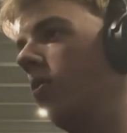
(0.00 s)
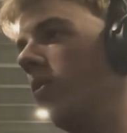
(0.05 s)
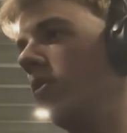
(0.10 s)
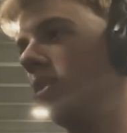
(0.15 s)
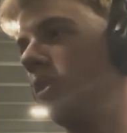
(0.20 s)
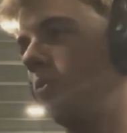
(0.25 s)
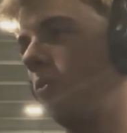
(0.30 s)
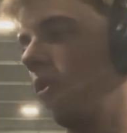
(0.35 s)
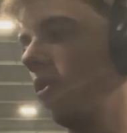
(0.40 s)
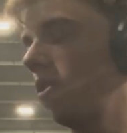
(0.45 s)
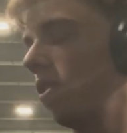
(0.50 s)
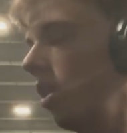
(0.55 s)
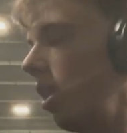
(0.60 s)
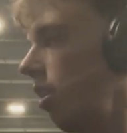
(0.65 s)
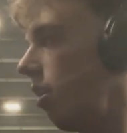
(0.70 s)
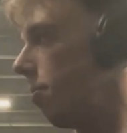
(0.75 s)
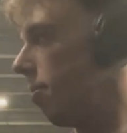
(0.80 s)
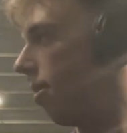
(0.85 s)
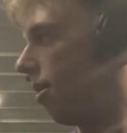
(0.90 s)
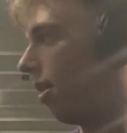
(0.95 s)
Wars is worse than
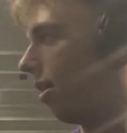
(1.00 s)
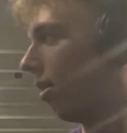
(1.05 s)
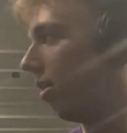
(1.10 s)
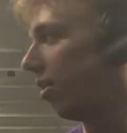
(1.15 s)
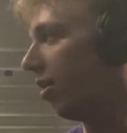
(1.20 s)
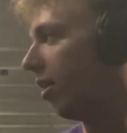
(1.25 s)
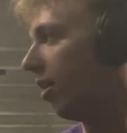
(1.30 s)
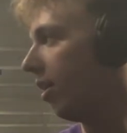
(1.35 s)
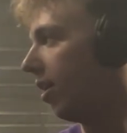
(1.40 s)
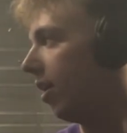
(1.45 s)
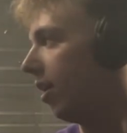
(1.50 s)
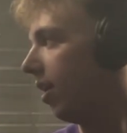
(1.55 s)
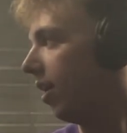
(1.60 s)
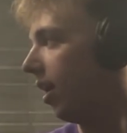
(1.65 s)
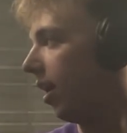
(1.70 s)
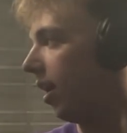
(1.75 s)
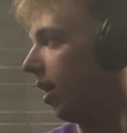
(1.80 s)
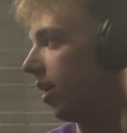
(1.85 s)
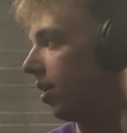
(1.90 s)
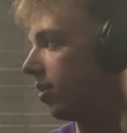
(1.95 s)
Harry Potter
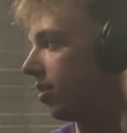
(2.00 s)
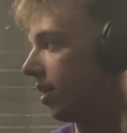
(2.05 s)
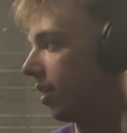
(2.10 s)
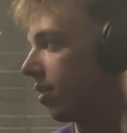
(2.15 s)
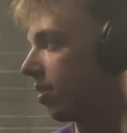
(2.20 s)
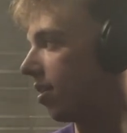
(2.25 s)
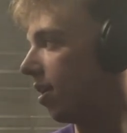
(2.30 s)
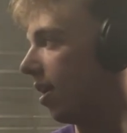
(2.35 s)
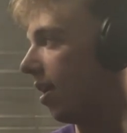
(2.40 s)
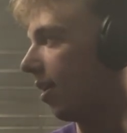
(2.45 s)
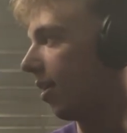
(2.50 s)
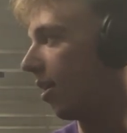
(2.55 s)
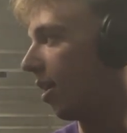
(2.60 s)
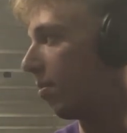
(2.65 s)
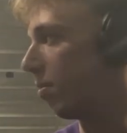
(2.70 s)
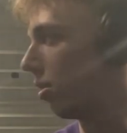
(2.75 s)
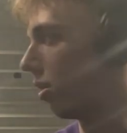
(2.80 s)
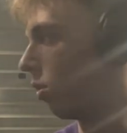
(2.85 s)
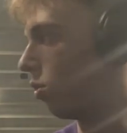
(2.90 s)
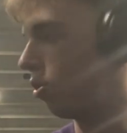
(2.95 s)
is like saying
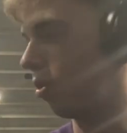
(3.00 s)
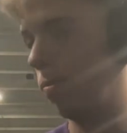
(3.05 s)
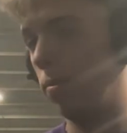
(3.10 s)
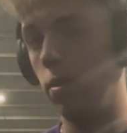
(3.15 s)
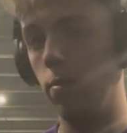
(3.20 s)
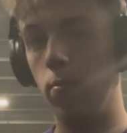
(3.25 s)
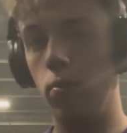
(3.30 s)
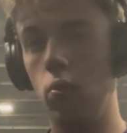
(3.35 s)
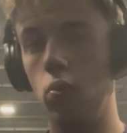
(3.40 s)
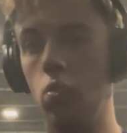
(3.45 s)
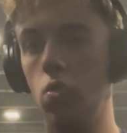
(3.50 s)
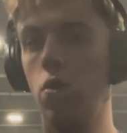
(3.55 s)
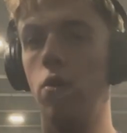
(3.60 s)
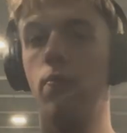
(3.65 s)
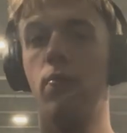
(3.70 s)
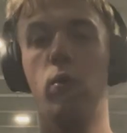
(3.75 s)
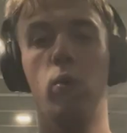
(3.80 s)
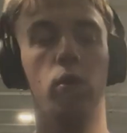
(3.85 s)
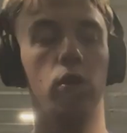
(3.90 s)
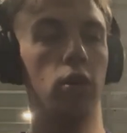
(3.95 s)
I'm gonna go jump in a pool
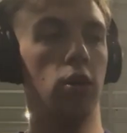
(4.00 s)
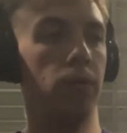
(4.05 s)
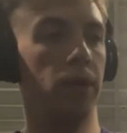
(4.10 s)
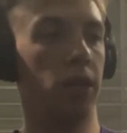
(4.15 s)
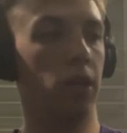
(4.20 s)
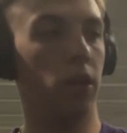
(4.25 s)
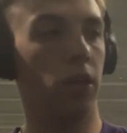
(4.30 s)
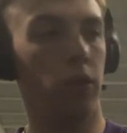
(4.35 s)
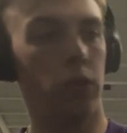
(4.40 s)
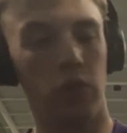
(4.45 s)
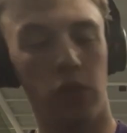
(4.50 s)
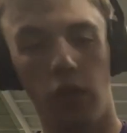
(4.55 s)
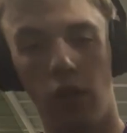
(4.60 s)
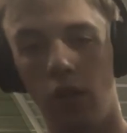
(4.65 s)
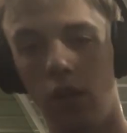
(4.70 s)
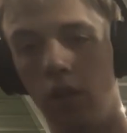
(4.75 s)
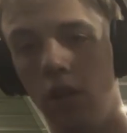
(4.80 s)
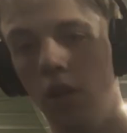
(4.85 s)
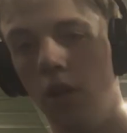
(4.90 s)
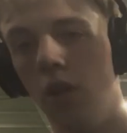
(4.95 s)
with all my clothes on,
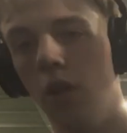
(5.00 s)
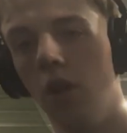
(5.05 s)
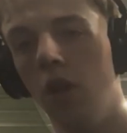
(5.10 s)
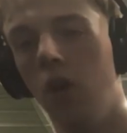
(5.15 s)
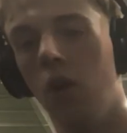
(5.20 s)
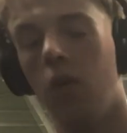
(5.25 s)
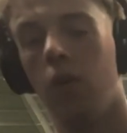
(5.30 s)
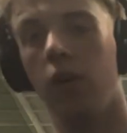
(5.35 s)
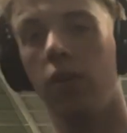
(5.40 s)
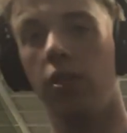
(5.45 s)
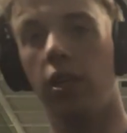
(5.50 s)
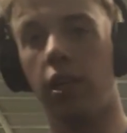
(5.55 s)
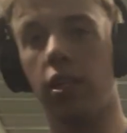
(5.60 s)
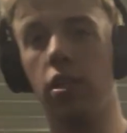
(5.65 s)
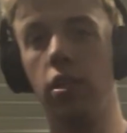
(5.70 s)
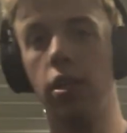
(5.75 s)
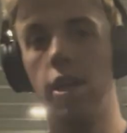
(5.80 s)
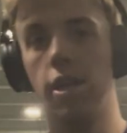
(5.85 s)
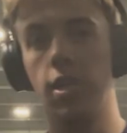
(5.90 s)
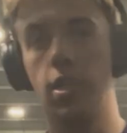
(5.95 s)
or it's like
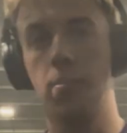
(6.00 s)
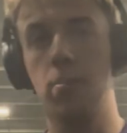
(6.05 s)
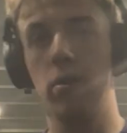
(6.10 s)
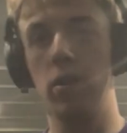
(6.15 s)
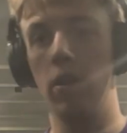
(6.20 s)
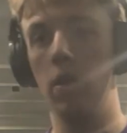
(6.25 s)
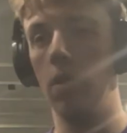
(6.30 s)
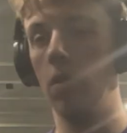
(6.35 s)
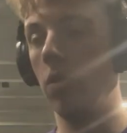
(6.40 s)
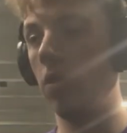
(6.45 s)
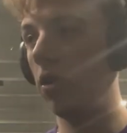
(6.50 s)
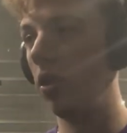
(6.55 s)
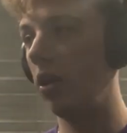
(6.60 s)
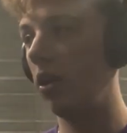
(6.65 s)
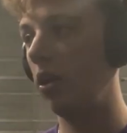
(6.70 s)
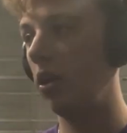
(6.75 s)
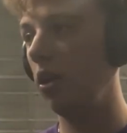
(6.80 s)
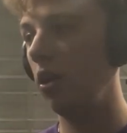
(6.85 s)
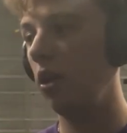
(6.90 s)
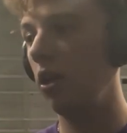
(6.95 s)
saying I'm gonna go
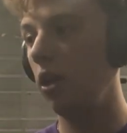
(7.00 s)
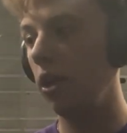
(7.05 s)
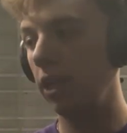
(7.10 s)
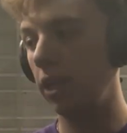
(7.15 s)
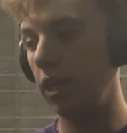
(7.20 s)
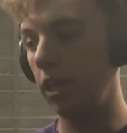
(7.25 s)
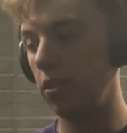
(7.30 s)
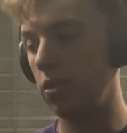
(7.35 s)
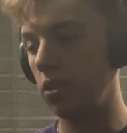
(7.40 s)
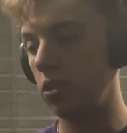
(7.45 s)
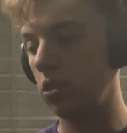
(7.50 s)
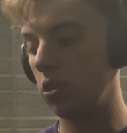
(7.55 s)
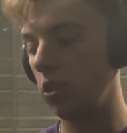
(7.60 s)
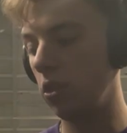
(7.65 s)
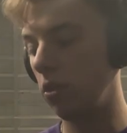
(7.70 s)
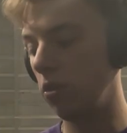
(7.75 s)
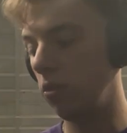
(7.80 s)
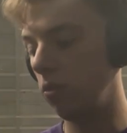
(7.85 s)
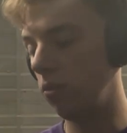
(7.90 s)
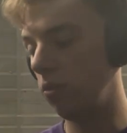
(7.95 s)
get in the
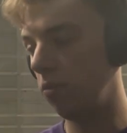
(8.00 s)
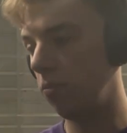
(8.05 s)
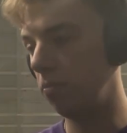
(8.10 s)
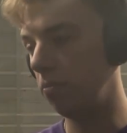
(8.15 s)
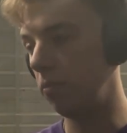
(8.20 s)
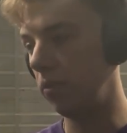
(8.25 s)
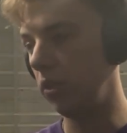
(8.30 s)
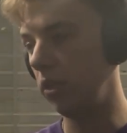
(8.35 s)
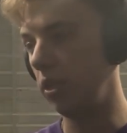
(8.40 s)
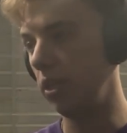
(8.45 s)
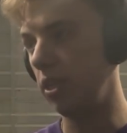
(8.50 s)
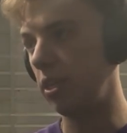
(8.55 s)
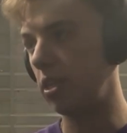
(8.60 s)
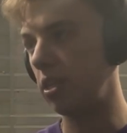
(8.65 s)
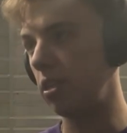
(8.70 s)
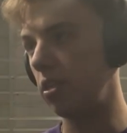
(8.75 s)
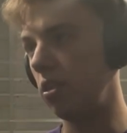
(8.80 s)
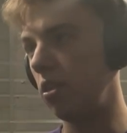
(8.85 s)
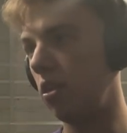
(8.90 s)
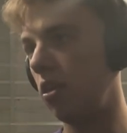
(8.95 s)
snow butt
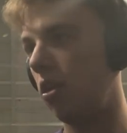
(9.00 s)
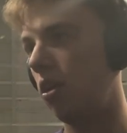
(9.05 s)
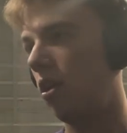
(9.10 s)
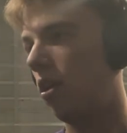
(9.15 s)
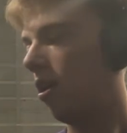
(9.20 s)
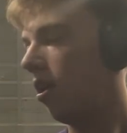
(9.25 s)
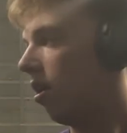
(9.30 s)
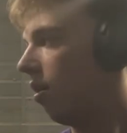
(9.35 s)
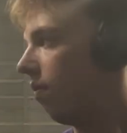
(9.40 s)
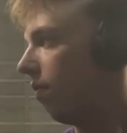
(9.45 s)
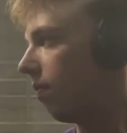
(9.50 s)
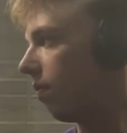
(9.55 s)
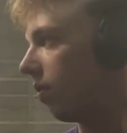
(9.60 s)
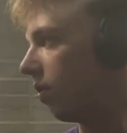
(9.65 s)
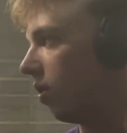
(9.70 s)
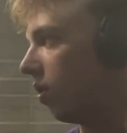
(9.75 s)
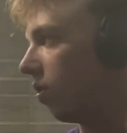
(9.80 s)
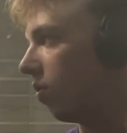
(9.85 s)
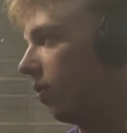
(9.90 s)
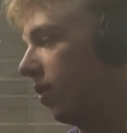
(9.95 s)
naked
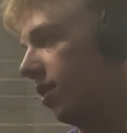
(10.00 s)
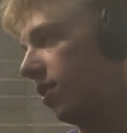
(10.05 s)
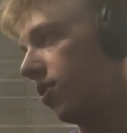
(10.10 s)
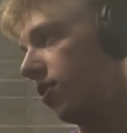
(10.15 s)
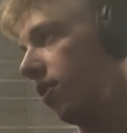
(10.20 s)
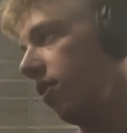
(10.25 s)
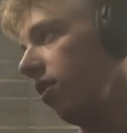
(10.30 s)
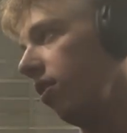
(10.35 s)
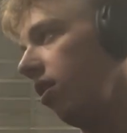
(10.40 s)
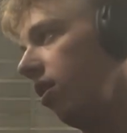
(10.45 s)
for no reason.